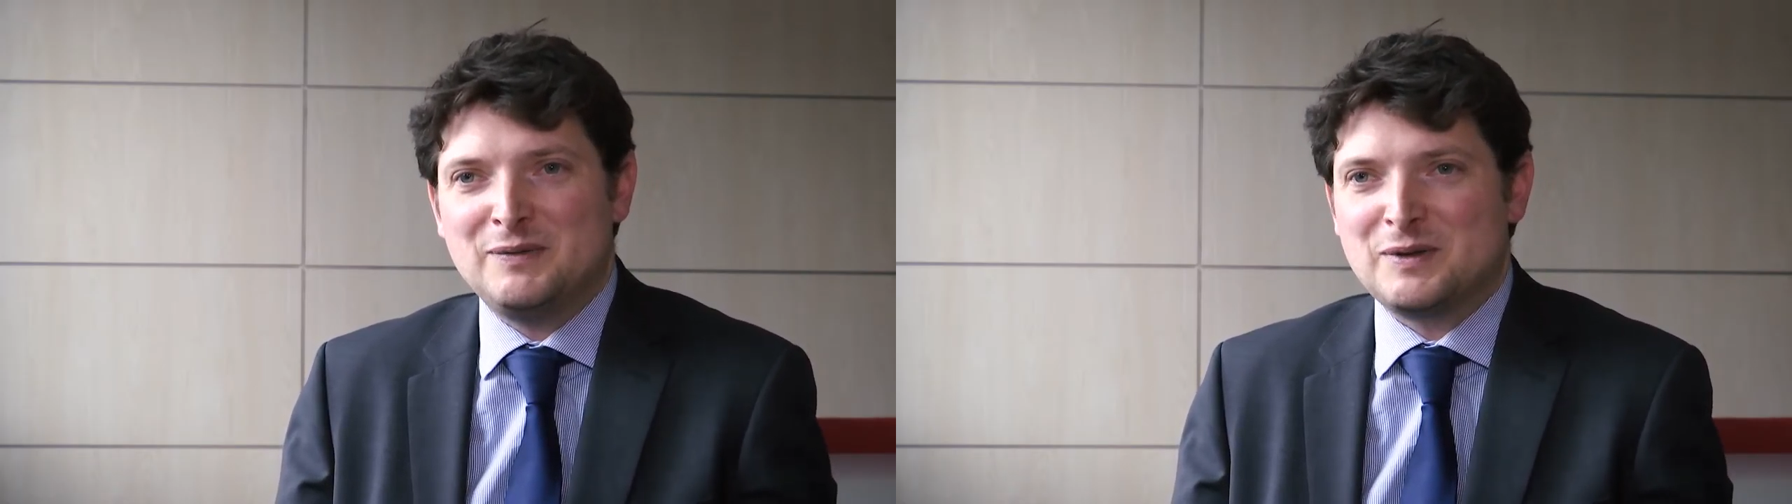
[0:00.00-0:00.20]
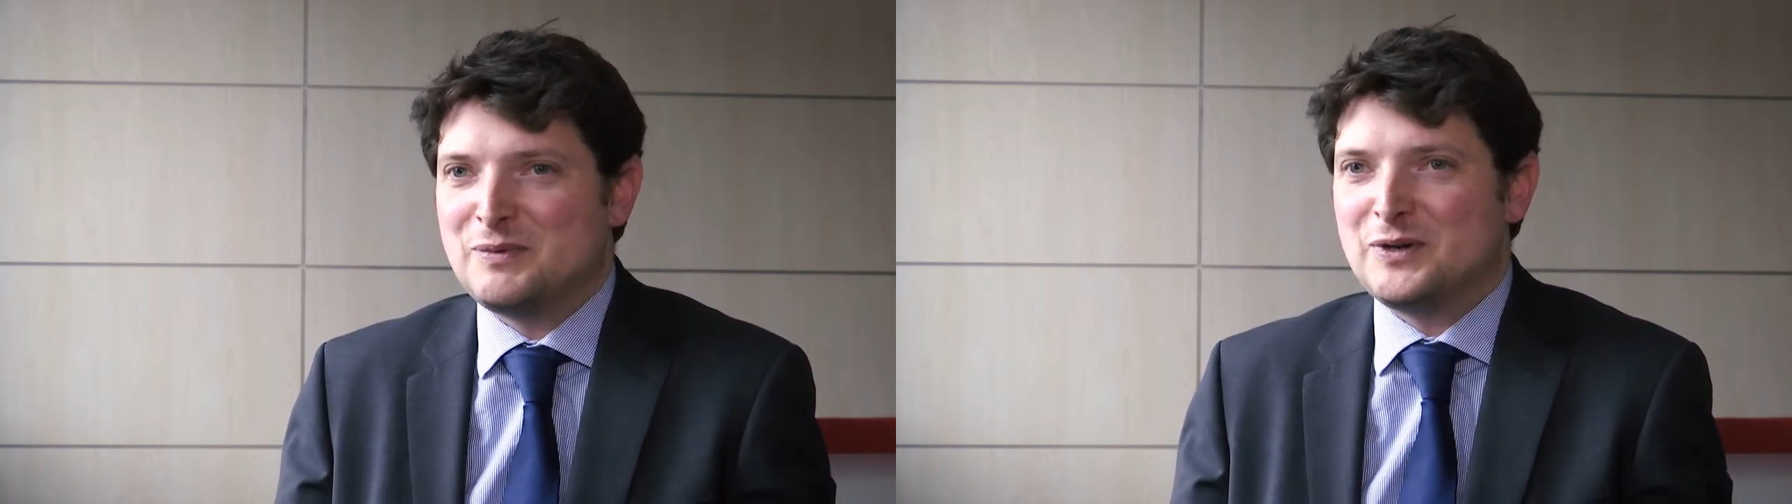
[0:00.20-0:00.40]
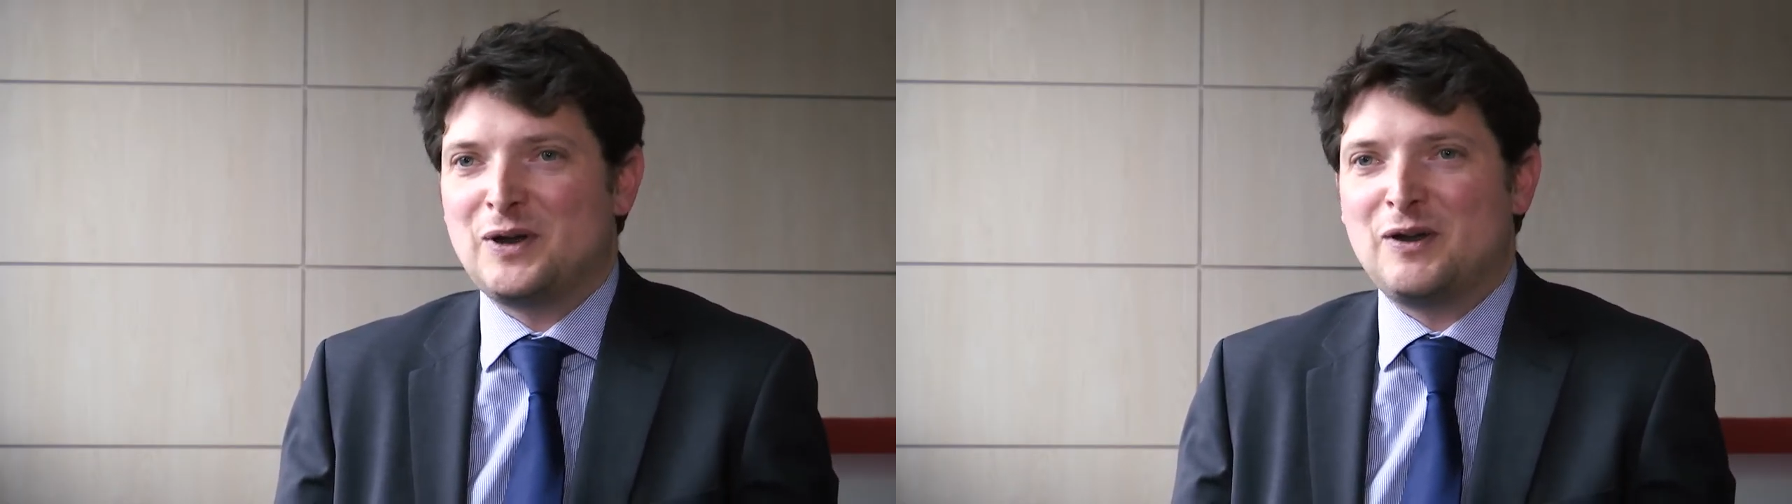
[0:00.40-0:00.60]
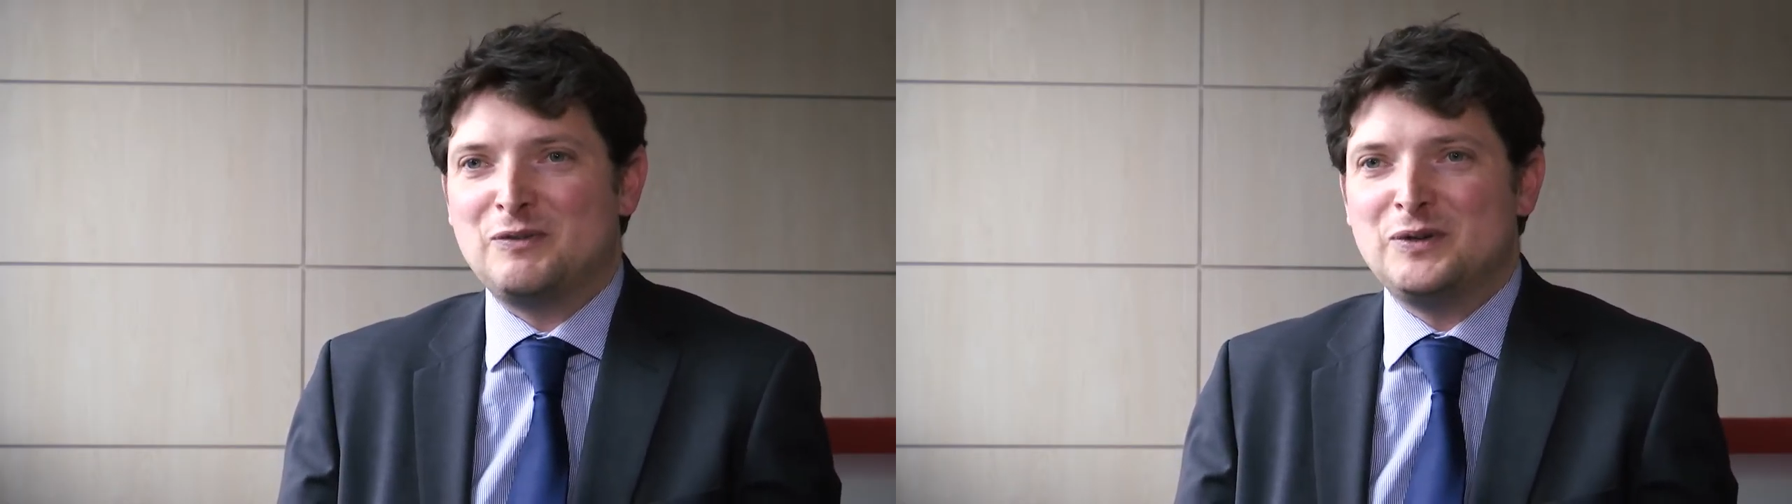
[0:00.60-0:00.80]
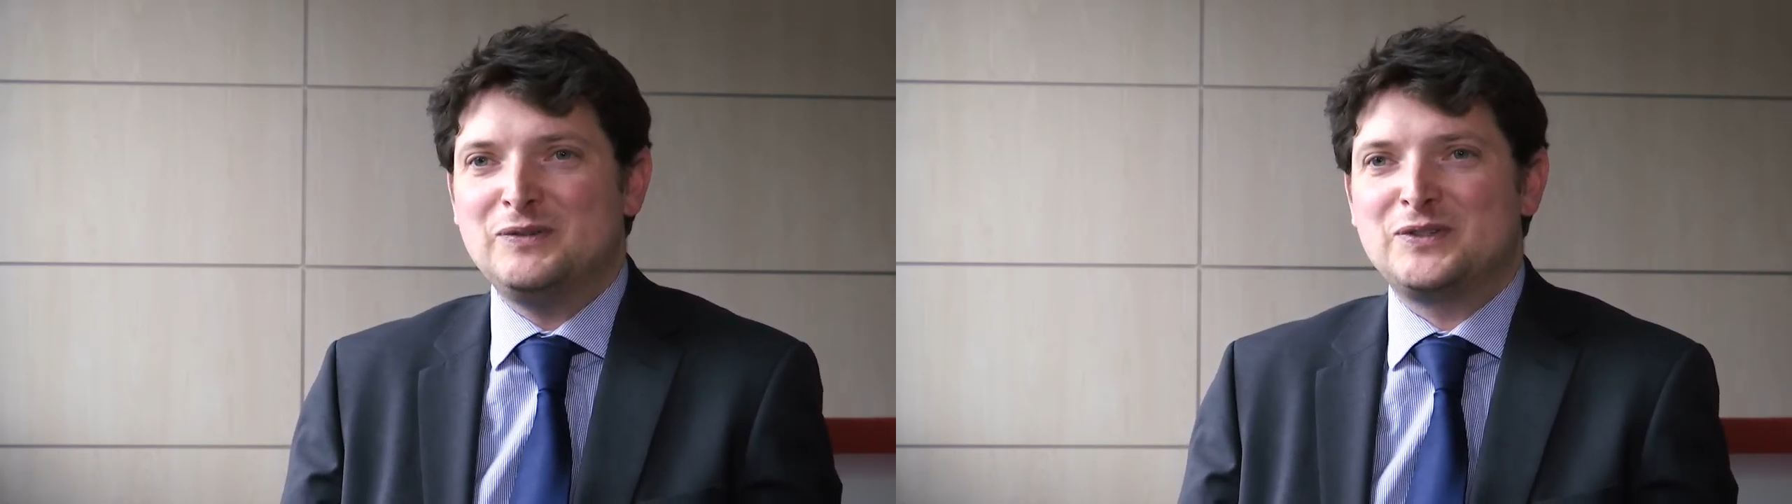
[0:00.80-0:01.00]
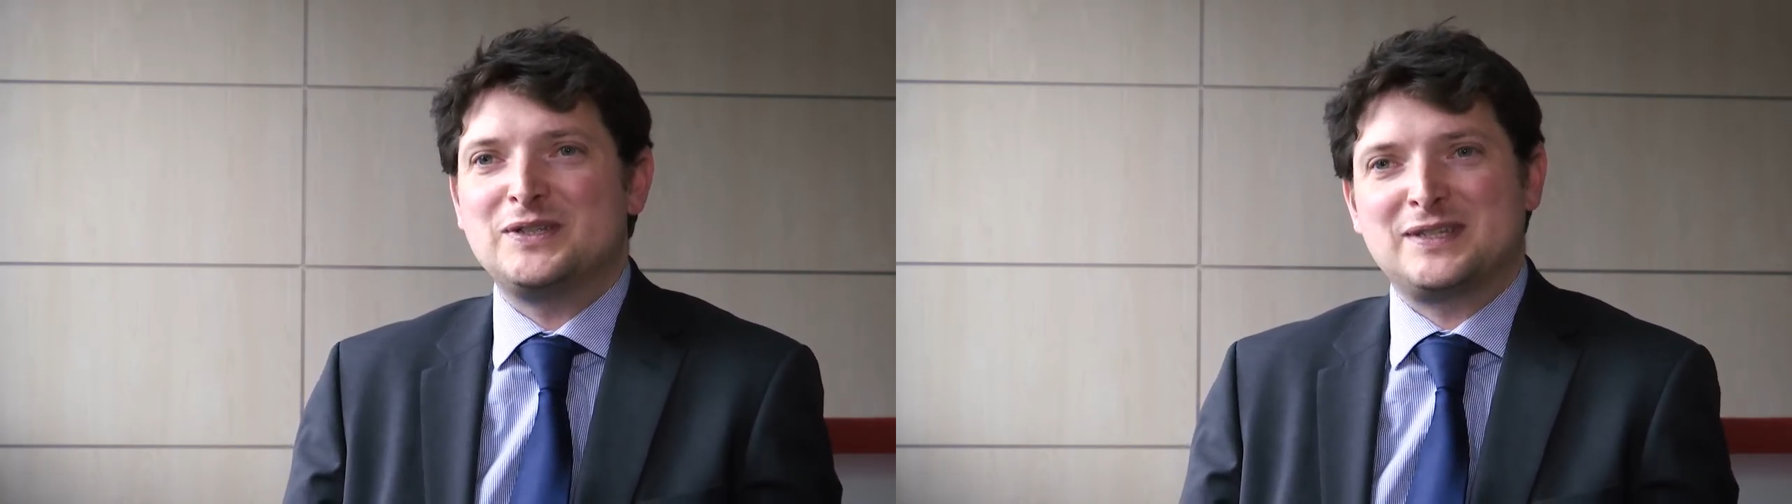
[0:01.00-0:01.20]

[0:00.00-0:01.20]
We can put it on our roofs,